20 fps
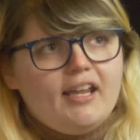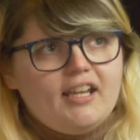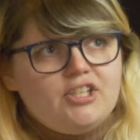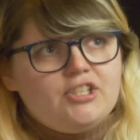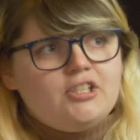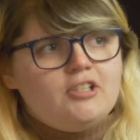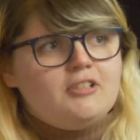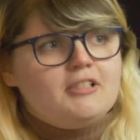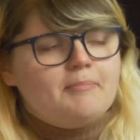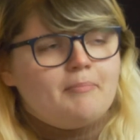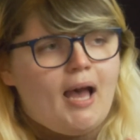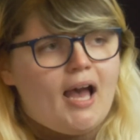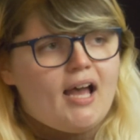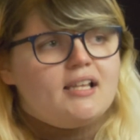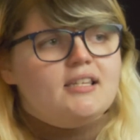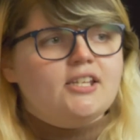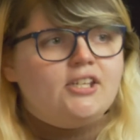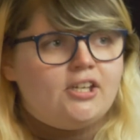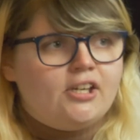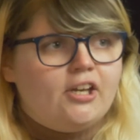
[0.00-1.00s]
issues
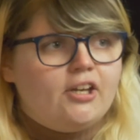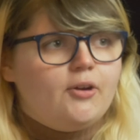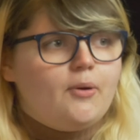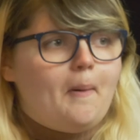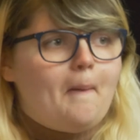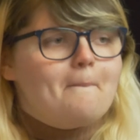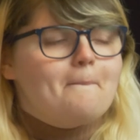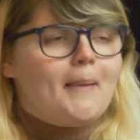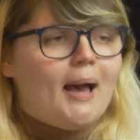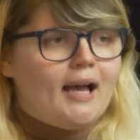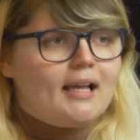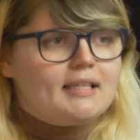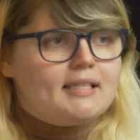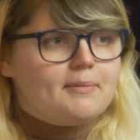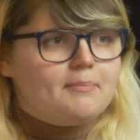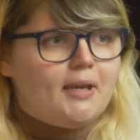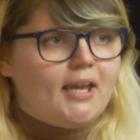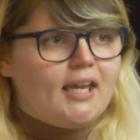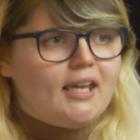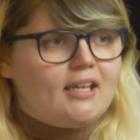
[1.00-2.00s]
matter to you matter to
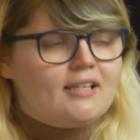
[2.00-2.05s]
me,